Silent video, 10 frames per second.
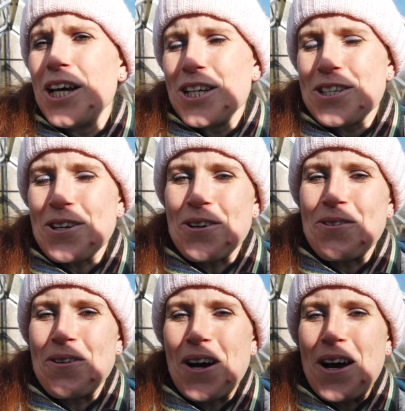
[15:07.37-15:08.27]

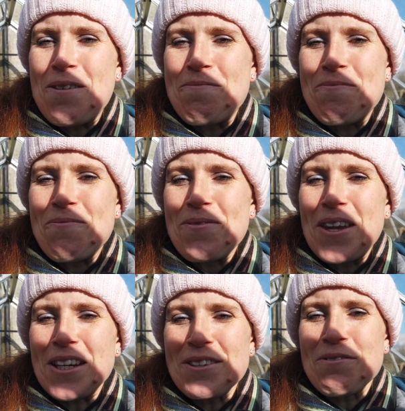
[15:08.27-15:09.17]
So
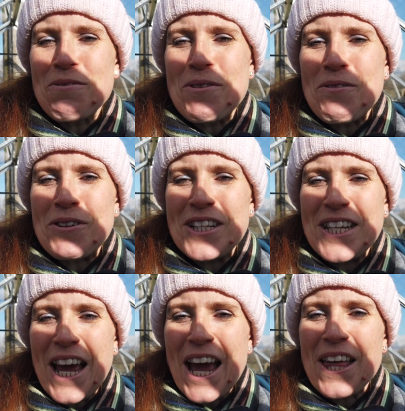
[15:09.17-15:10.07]
that's it from me for
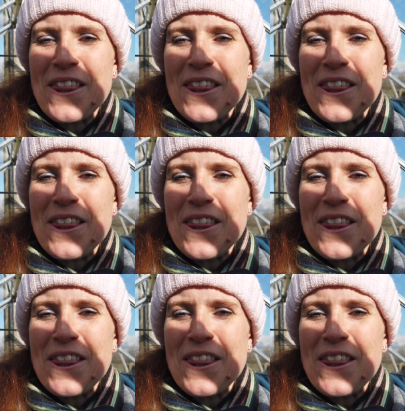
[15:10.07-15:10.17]
today.